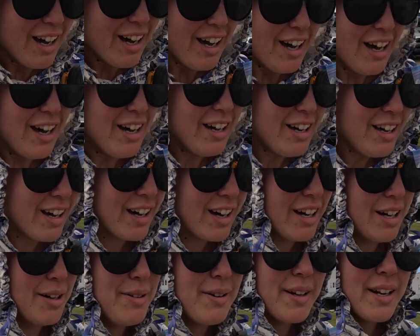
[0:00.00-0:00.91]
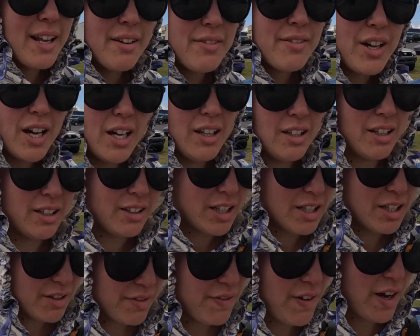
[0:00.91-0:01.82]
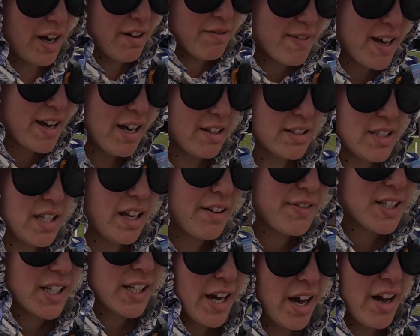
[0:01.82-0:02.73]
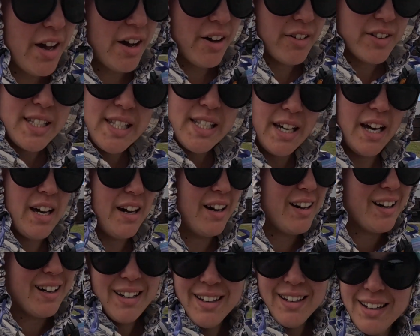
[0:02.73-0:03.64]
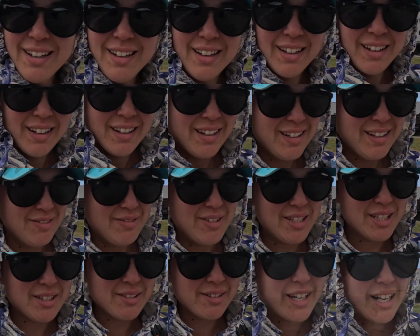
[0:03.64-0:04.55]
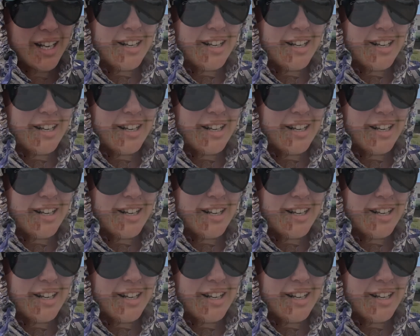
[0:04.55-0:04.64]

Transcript: But I've got a little under 5 miles left to go, so may as well get